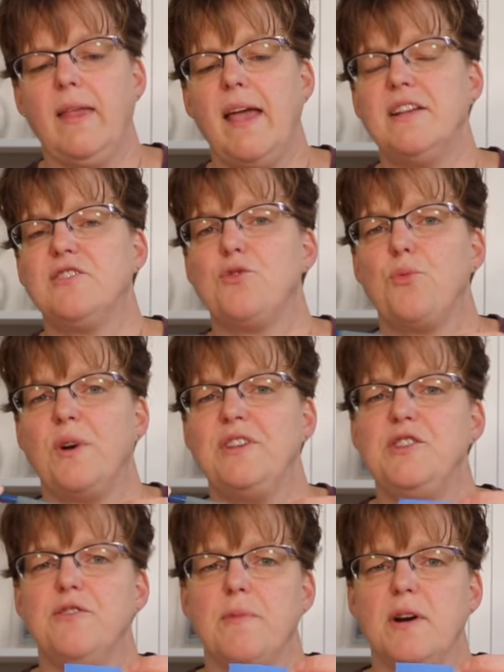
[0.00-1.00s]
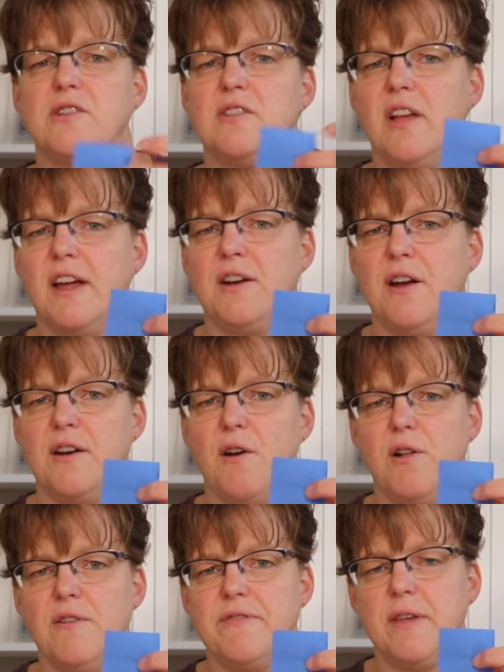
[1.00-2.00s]
And so once you've marked a line on
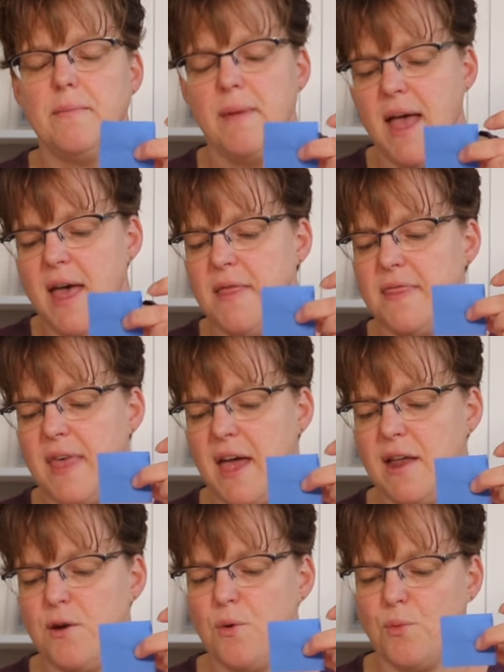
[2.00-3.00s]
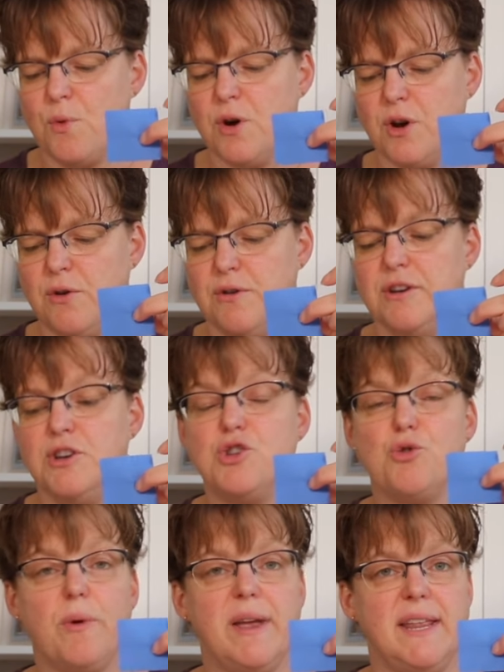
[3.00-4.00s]
all of them, then we're going to
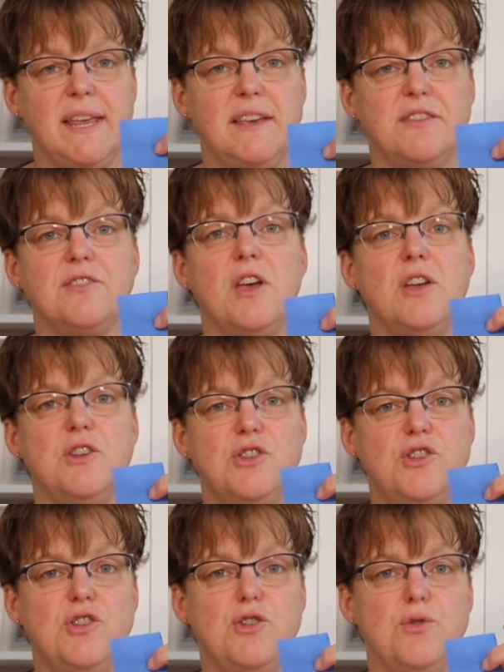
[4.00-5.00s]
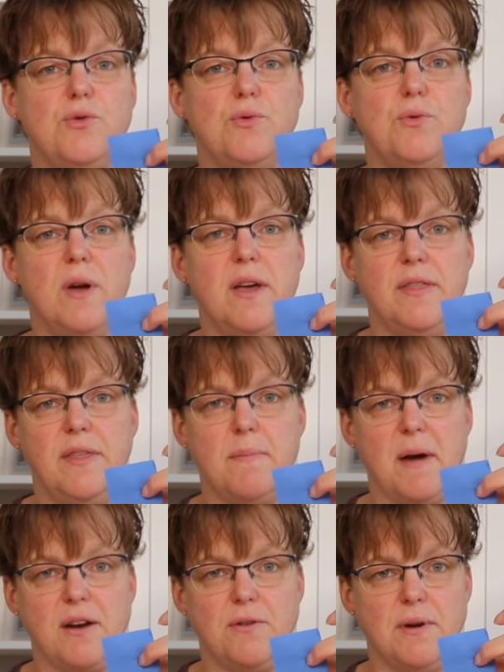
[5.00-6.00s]
join these to the
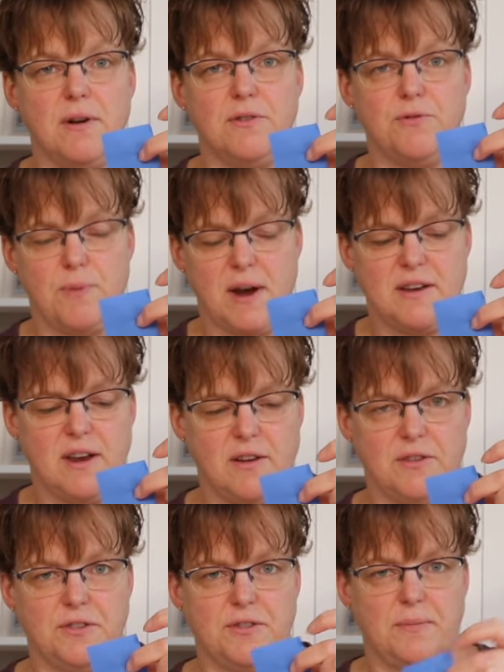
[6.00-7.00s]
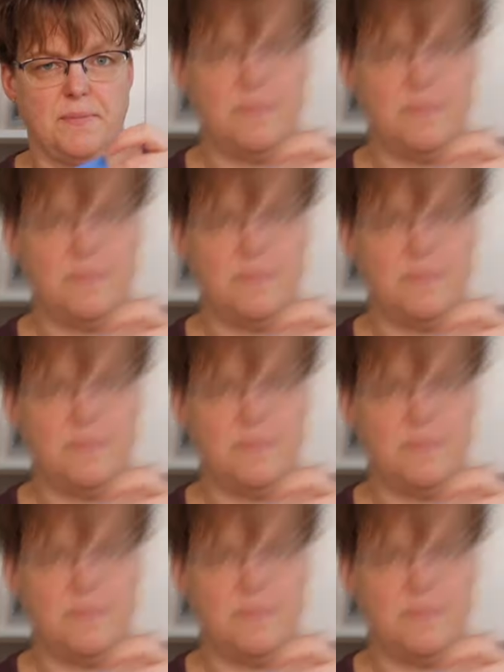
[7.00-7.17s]
background rectangles.